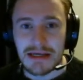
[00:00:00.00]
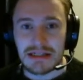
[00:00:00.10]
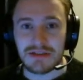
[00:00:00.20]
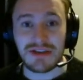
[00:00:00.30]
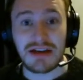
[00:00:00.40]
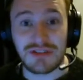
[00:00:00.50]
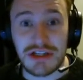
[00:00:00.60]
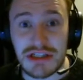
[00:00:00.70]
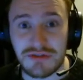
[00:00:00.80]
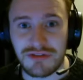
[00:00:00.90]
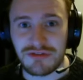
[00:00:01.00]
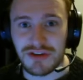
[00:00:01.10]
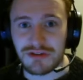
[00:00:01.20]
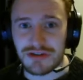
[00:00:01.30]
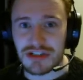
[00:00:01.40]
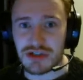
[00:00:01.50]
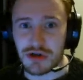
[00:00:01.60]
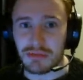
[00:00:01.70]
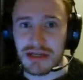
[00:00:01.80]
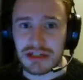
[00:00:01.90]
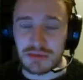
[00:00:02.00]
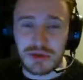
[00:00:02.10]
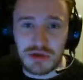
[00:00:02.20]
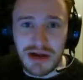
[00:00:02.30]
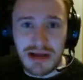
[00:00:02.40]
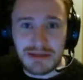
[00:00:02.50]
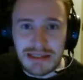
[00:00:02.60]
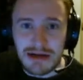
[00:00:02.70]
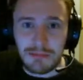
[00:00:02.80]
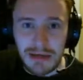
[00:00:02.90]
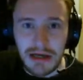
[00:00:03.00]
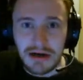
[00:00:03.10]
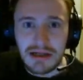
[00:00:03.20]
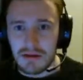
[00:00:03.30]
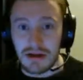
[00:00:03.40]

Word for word: So if you have learned something, feel free to drop me a subscribe down below.